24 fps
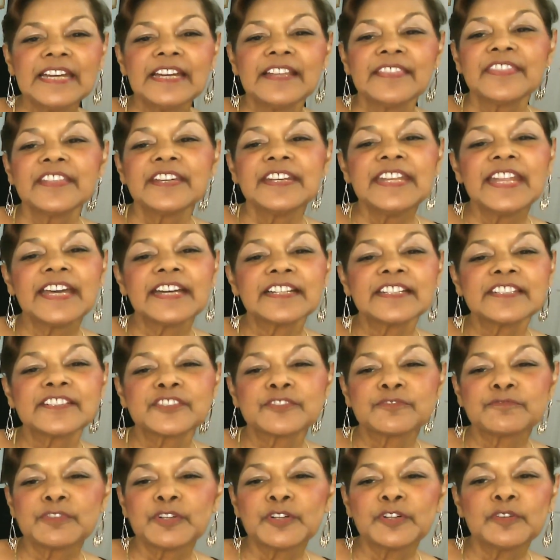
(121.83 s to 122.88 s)
the next
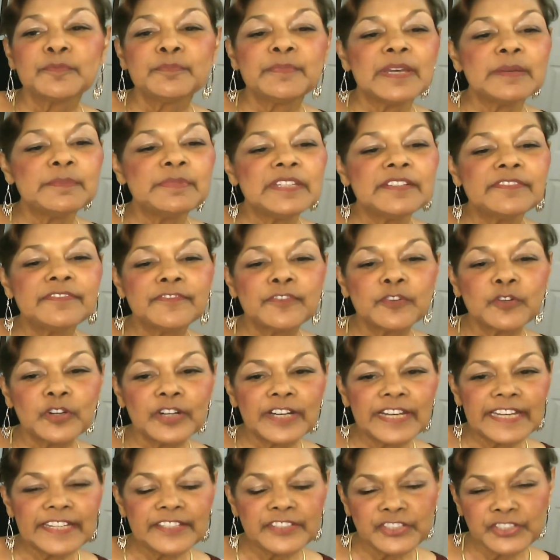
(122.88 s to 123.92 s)
row maybe 4
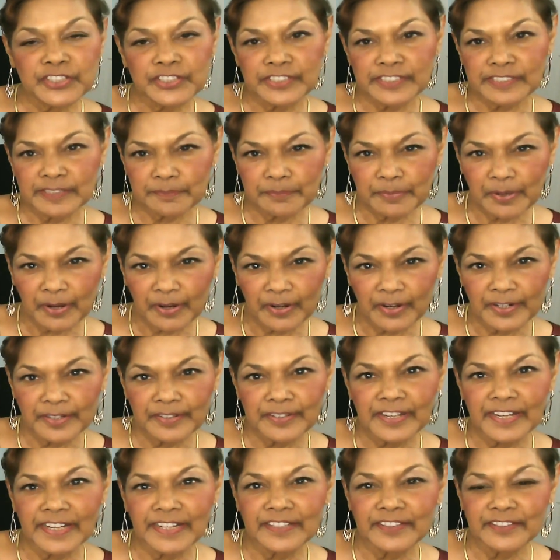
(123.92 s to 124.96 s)
inches apart,
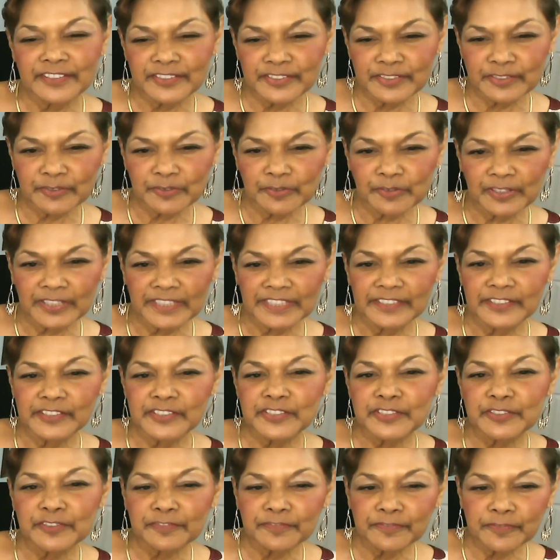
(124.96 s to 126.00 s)
and so on and
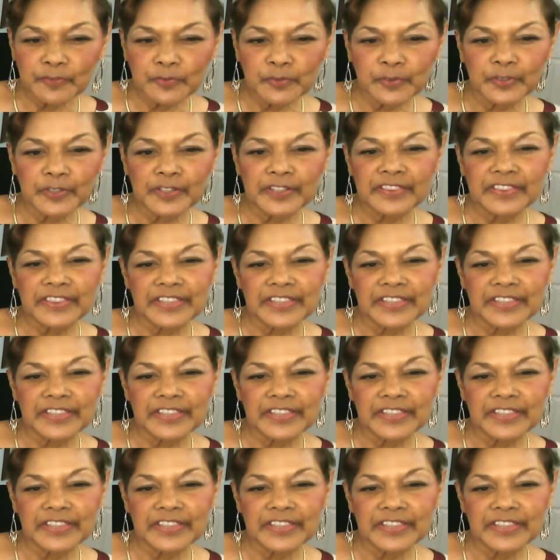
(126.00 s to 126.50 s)
so forth.